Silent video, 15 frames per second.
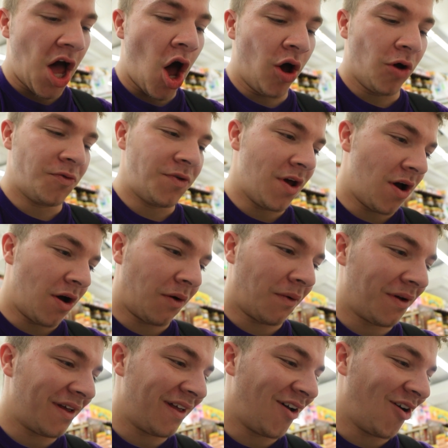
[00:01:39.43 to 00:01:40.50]
Oh no,
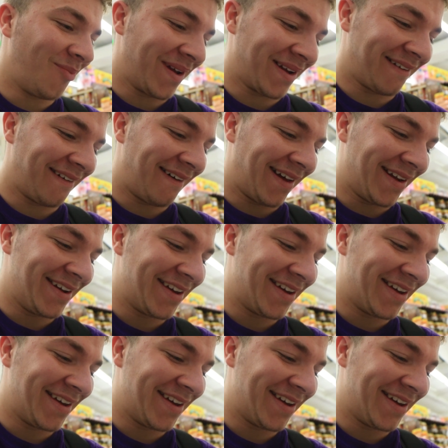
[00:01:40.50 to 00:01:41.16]
oh my god.